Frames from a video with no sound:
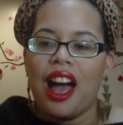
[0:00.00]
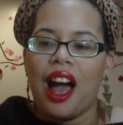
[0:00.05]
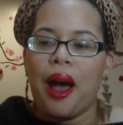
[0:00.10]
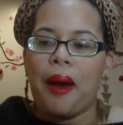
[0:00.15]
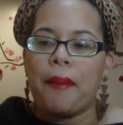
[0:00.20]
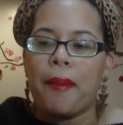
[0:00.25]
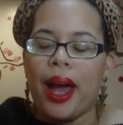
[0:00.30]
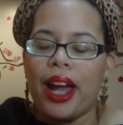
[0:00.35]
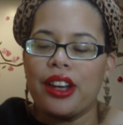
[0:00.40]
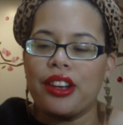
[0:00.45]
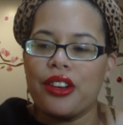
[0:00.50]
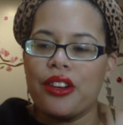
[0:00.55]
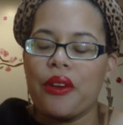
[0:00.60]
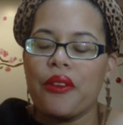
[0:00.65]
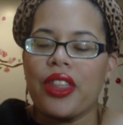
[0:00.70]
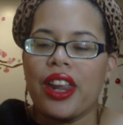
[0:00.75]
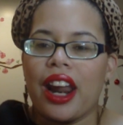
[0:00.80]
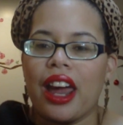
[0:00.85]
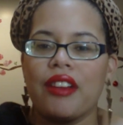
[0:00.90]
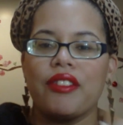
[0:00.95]
I
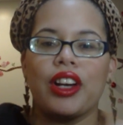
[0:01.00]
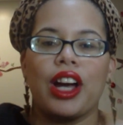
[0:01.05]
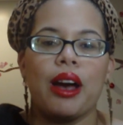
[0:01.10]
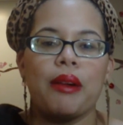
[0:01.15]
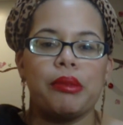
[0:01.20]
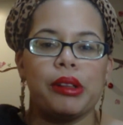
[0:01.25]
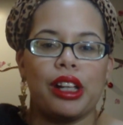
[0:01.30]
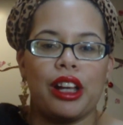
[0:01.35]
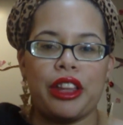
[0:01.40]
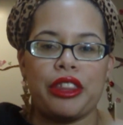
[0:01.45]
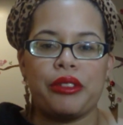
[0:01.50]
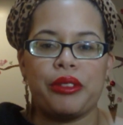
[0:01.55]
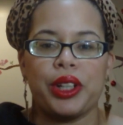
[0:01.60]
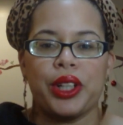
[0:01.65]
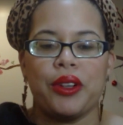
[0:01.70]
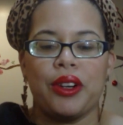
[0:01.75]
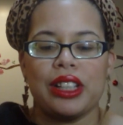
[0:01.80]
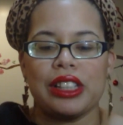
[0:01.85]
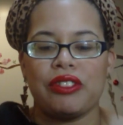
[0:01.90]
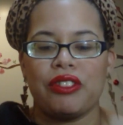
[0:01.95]
know that I have a couple other
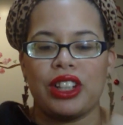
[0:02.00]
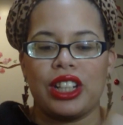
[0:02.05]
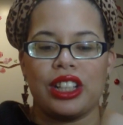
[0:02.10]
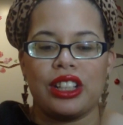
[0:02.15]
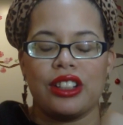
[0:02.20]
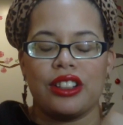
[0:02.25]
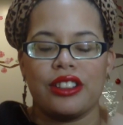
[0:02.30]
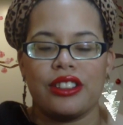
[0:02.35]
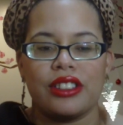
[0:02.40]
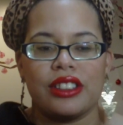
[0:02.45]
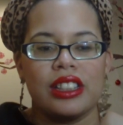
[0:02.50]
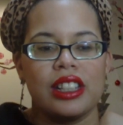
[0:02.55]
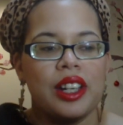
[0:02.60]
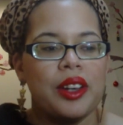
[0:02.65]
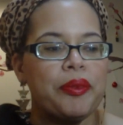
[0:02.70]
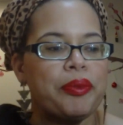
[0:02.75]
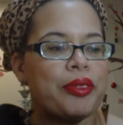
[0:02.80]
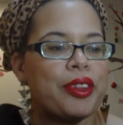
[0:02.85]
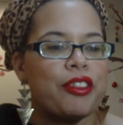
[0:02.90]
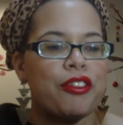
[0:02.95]
request videos
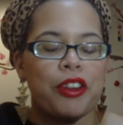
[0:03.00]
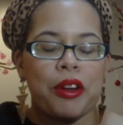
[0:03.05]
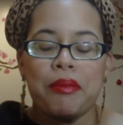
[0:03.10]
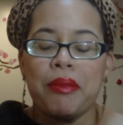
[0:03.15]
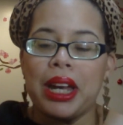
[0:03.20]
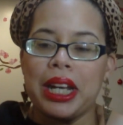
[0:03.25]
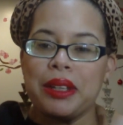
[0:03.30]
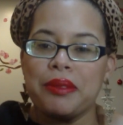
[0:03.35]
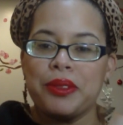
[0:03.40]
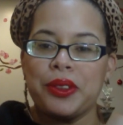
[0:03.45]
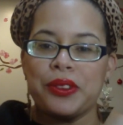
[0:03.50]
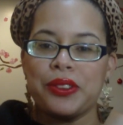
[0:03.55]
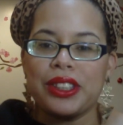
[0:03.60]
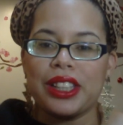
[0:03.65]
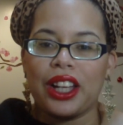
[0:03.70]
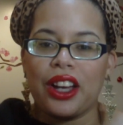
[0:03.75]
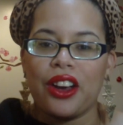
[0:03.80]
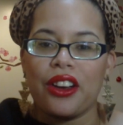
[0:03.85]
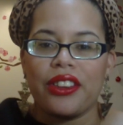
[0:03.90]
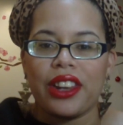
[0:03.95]
from many
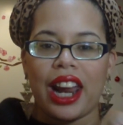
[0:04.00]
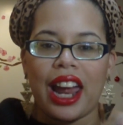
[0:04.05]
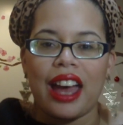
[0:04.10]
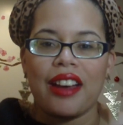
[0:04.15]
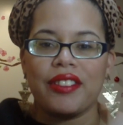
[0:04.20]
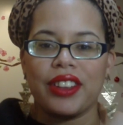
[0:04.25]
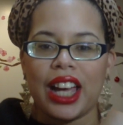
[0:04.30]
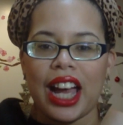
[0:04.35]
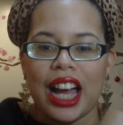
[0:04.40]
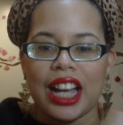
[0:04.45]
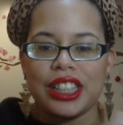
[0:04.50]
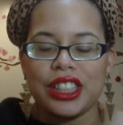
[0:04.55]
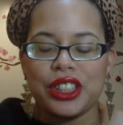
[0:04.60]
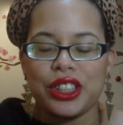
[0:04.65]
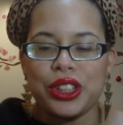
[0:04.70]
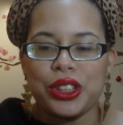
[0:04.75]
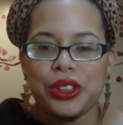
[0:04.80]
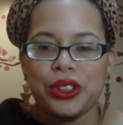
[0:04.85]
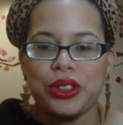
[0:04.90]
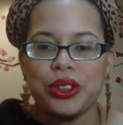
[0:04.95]
moons ago that I haven't
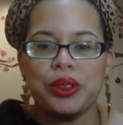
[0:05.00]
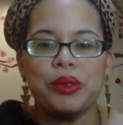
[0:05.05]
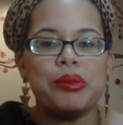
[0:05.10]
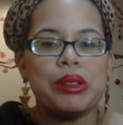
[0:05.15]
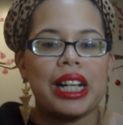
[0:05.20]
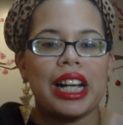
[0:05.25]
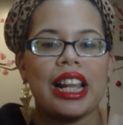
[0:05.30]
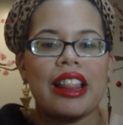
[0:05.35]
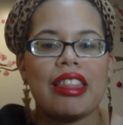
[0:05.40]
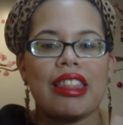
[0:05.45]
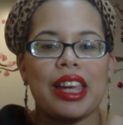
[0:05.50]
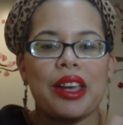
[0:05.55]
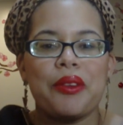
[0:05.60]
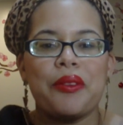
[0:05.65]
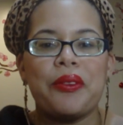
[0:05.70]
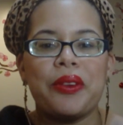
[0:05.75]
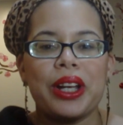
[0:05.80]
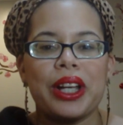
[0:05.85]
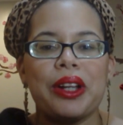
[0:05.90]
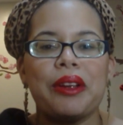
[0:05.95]
gotten to, but they
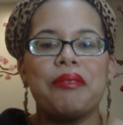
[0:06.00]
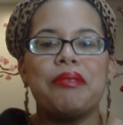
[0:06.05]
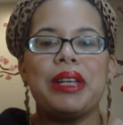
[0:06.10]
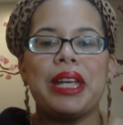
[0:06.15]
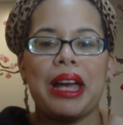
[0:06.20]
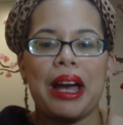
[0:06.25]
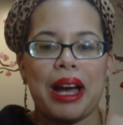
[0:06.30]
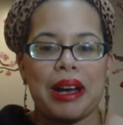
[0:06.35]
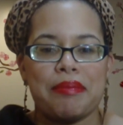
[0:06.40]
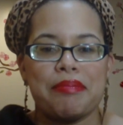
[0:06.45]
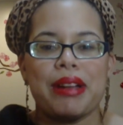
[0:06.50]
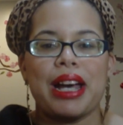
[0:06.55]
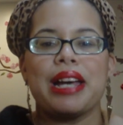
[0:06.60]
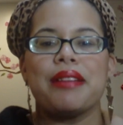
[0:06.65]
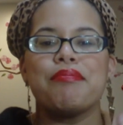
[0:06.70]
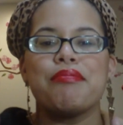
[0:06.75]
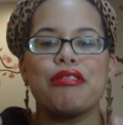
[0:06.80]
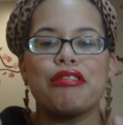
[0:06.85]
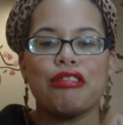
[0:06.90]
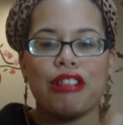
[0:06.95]
will be up,
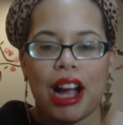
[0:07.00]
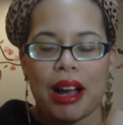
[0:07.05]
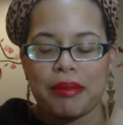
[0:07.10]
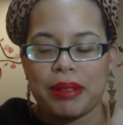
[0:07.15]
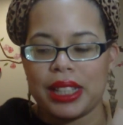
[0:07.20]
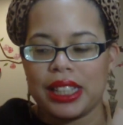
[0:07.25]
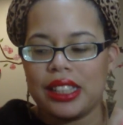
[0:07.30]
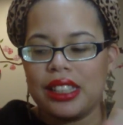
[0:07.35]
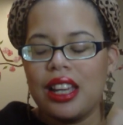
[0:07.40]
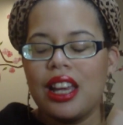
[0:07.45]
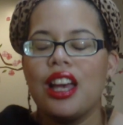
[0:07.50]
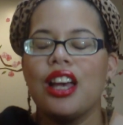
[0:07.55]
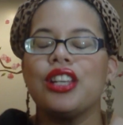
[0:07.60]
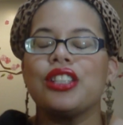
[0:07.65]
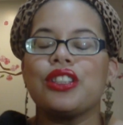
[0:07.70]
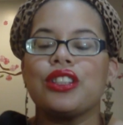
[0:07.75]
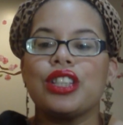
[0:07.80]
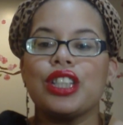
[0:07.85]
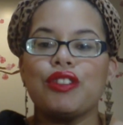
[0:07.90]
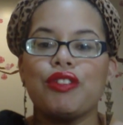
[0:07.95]
I promise.
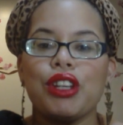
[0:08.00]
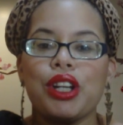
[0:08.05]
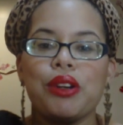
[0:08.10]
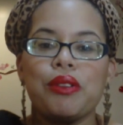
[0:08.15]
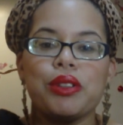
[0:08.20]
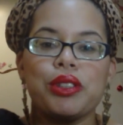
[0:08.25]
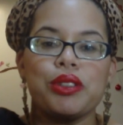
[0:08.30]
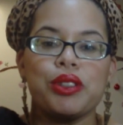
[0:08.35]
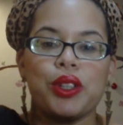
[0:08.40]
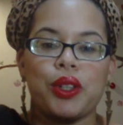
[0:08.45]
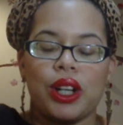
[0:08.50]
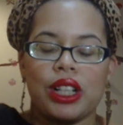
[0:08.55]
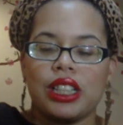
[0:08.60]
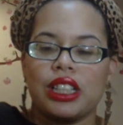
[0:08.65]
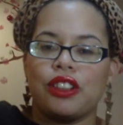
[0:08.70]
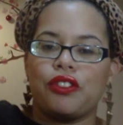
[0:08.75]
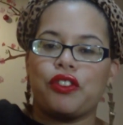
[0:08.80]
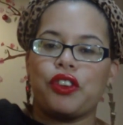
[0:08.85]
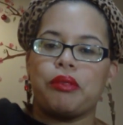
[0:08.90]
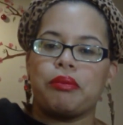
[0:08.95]
So this video was
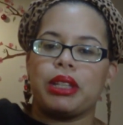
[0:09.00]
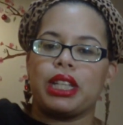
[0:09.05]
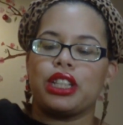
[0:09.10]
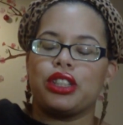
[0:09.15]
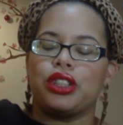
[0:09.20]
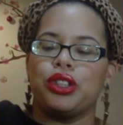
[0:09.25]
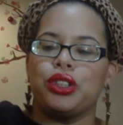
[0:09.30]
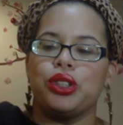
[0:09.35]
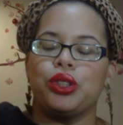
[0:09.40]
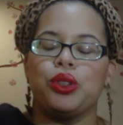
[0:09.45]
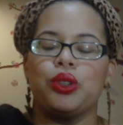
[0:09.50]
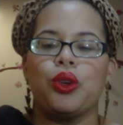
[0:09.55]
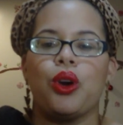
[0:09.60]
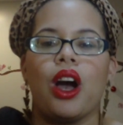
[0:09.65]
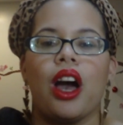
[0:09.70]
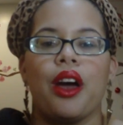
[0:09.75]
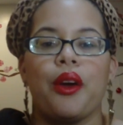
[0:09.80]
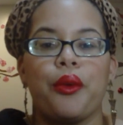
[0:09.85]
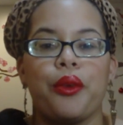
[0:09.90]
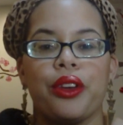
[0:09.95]
requested for me to
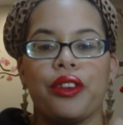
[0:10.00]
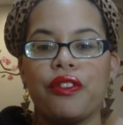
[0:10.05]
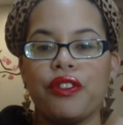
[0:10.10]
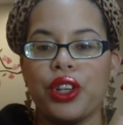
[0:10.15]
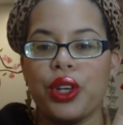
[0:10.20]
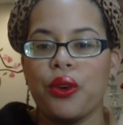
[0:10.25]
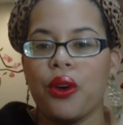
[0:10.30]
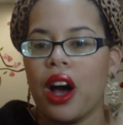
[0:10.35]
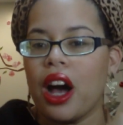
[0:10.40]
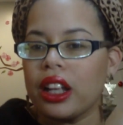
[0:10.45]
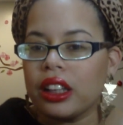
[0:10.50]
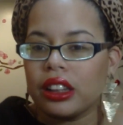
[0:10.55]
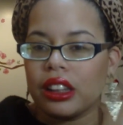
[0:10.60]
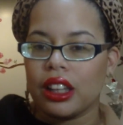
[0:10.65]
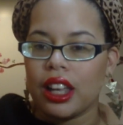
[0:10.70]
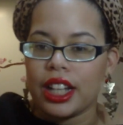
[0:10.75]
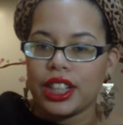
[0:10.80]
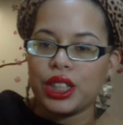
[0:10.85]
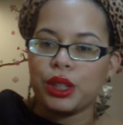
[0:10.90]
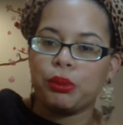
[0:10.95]
do a review
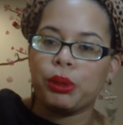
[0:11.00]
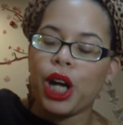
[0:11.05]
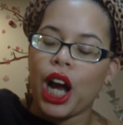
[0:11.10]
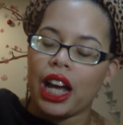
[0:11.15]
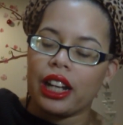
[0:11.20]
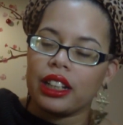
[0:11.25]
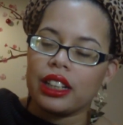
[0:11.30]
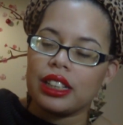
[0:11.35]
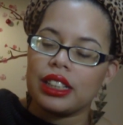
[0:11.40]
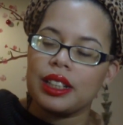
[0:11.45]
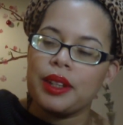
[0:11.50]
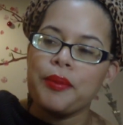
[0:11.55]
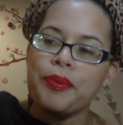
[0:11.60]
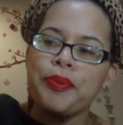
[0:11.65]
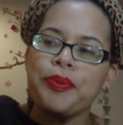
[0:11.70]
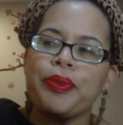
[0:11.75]
on Lush products.